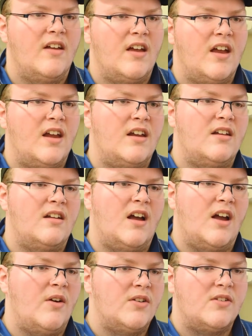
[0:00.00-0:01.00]
and
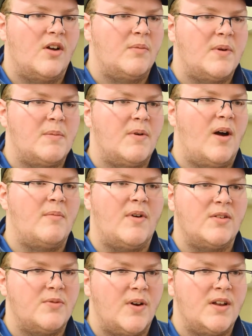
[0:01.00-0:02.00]
I always tell people how
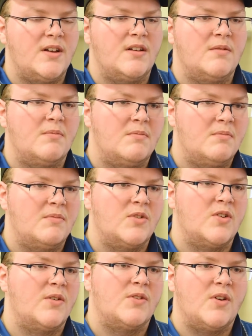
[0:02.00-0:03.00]
much fun
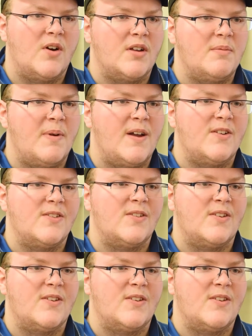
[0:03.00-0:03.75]
Service Occupations